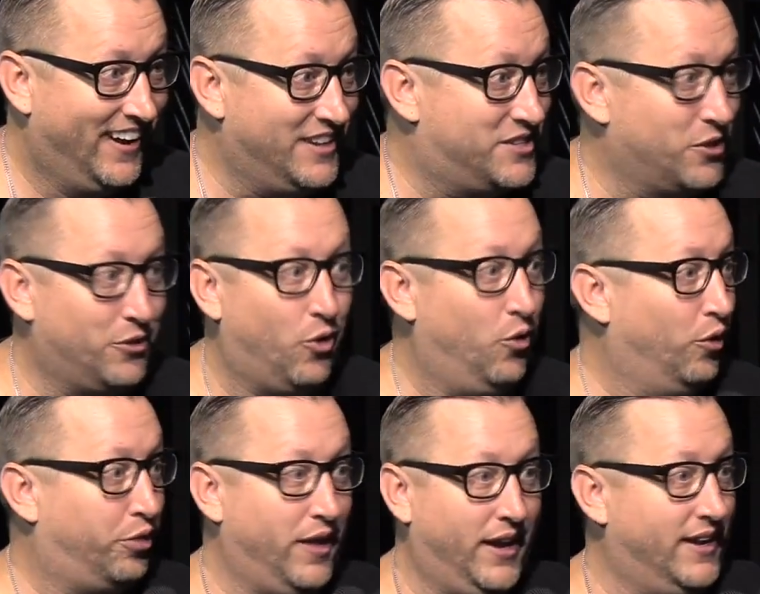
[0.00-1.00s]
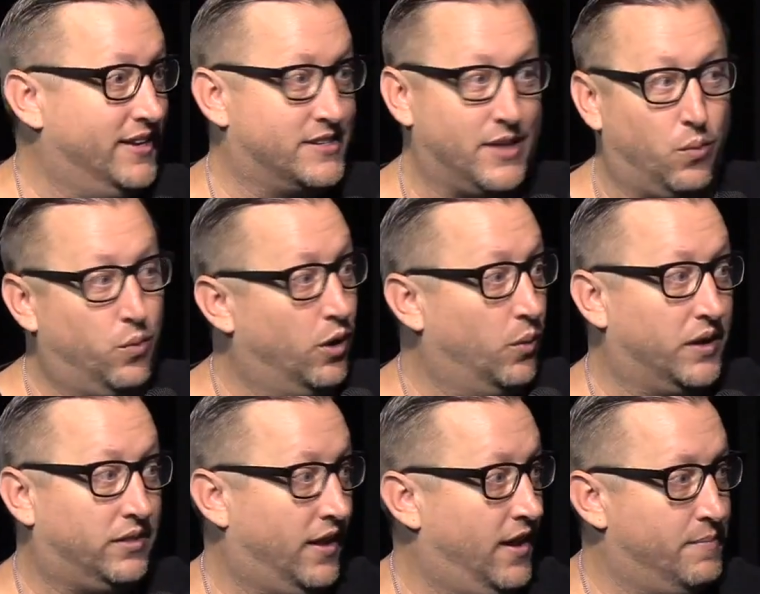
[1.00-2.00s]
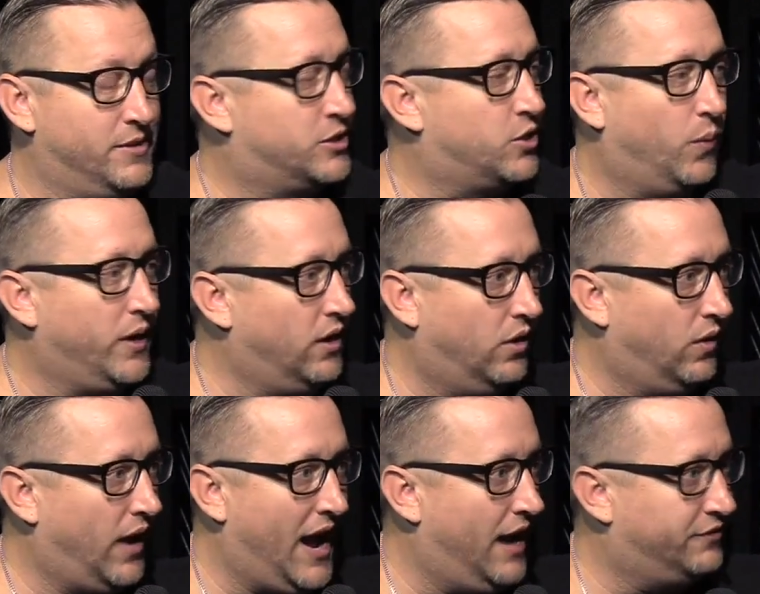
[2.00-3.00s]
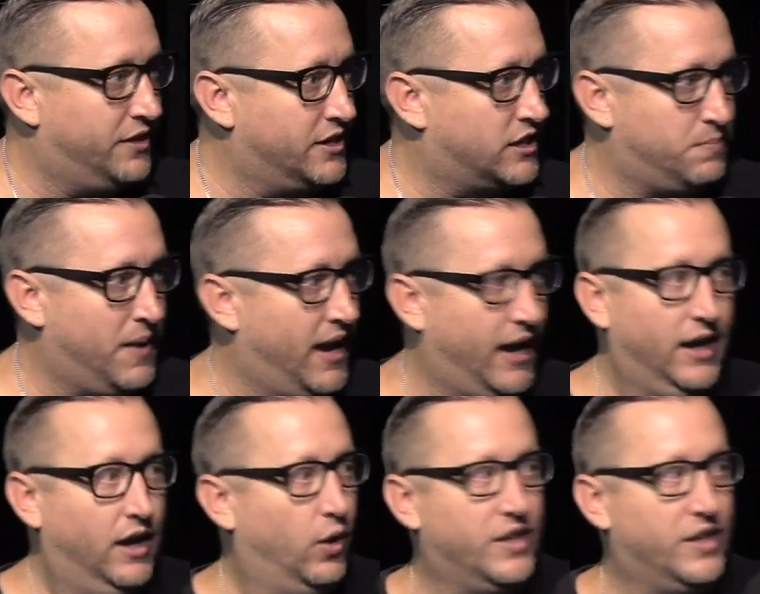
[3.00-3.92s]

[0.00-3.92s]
And so the whole thing is that we're with him, and so we don't have to dismay.